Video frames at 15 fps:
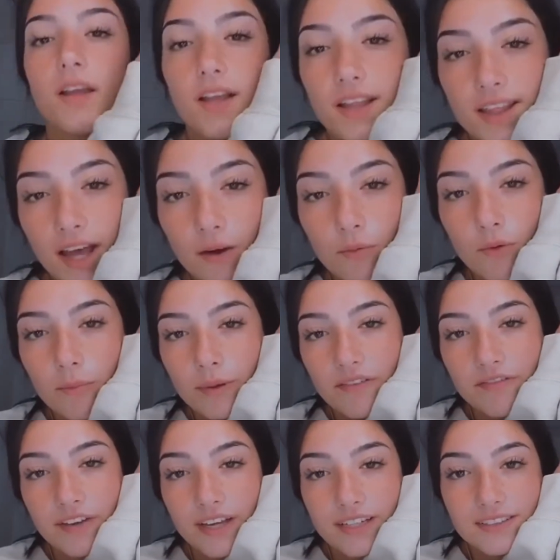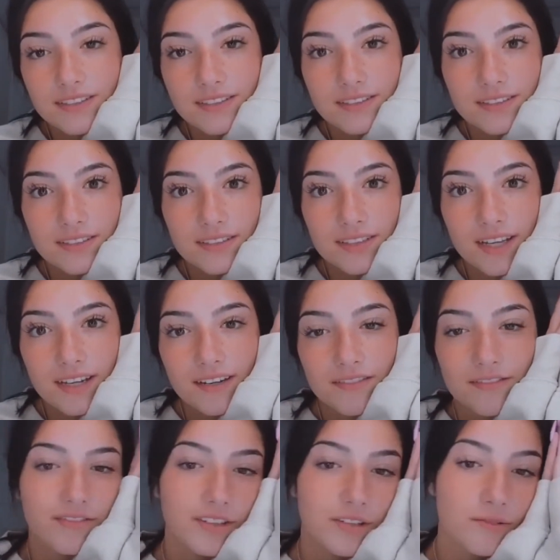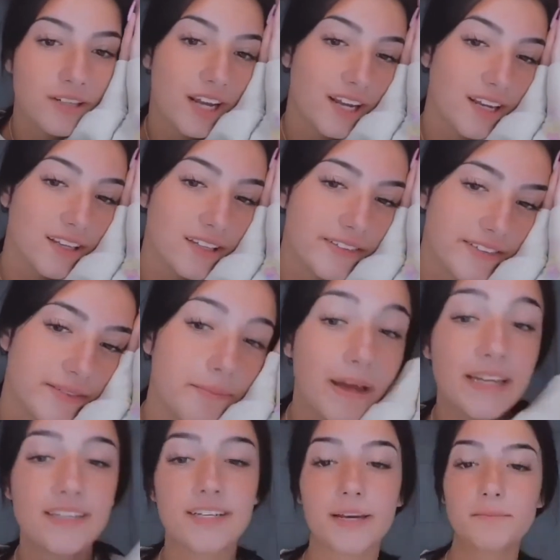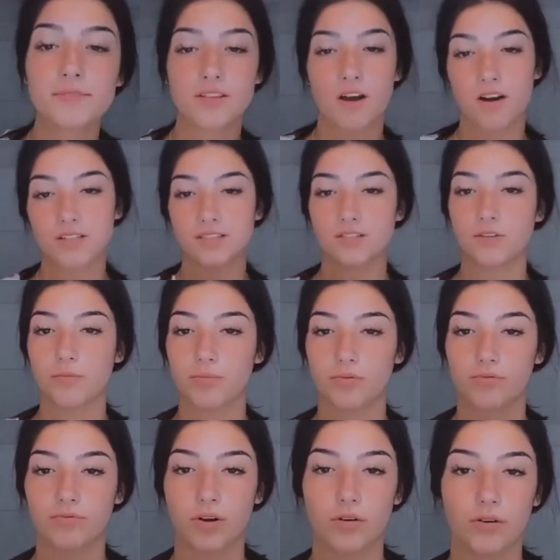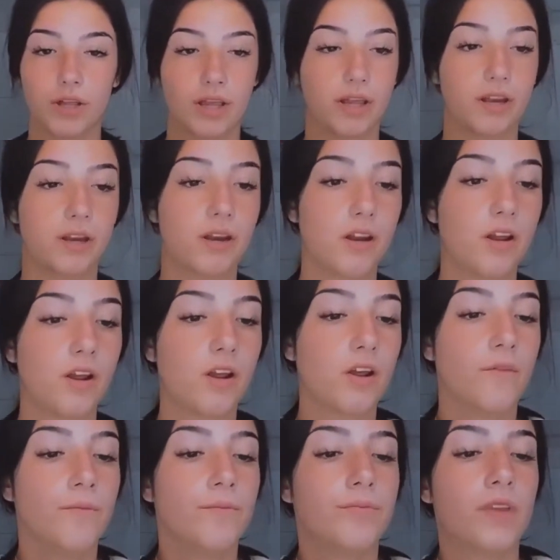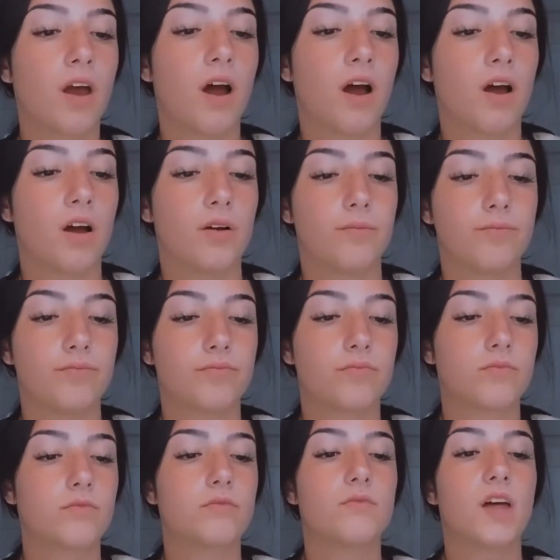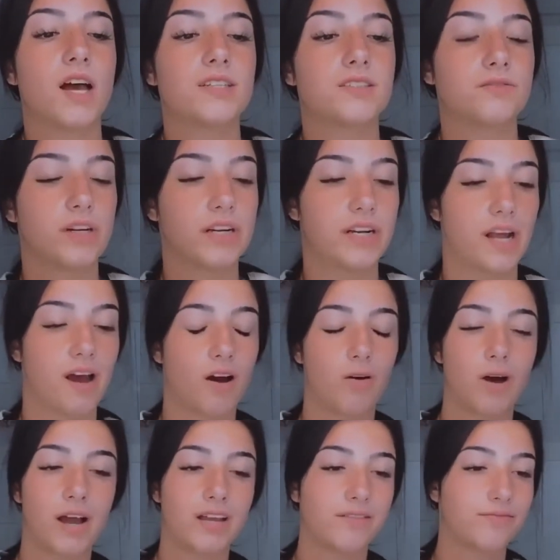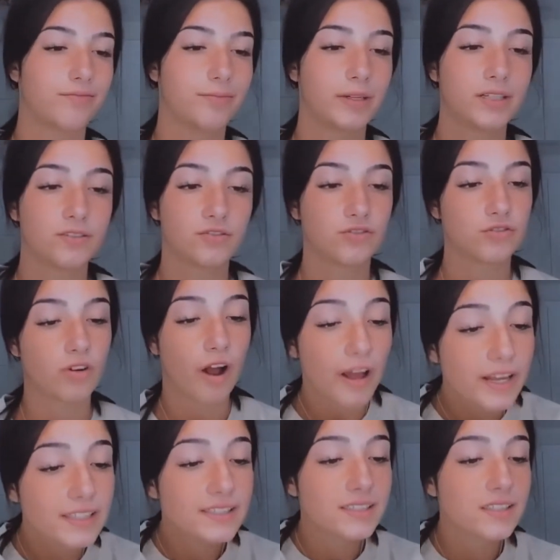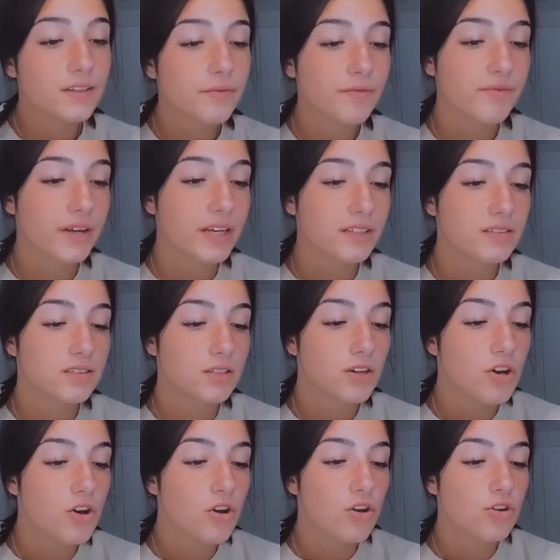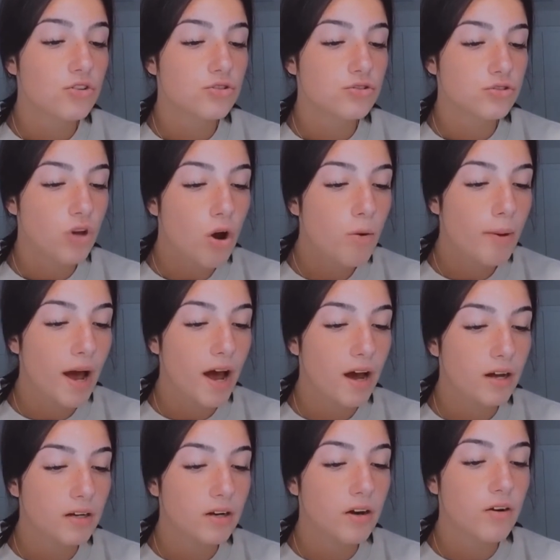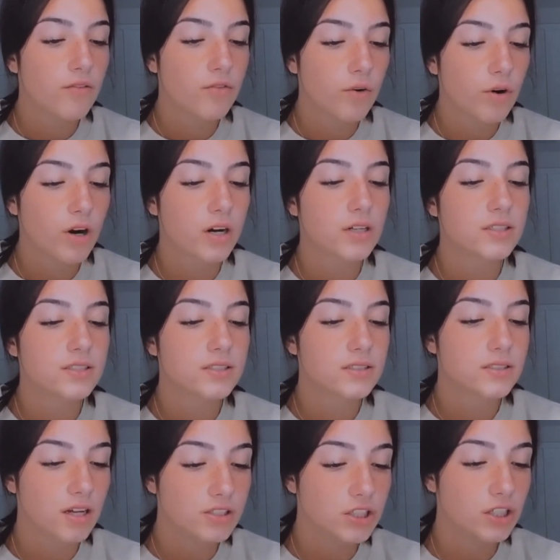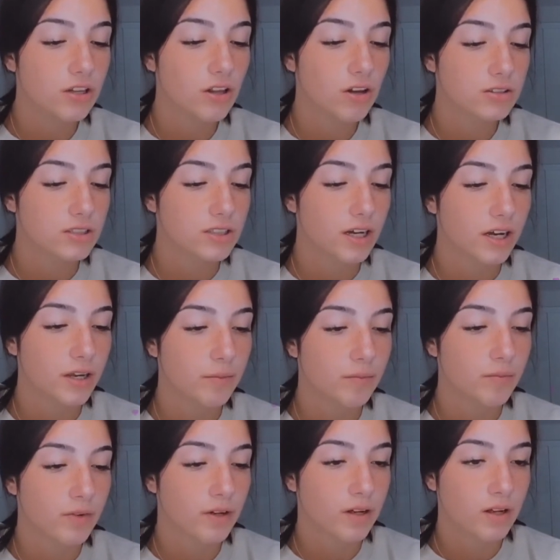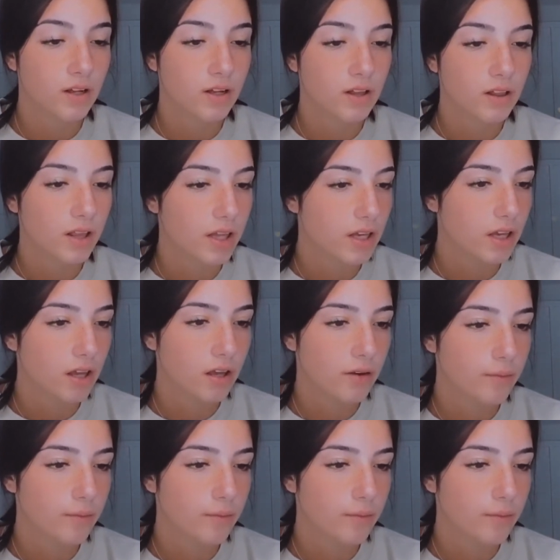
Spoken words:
that will be fixed in a few days. My DMs are still broken. As of right now, I've been trying to get them fixed so bad for such a long time. Like,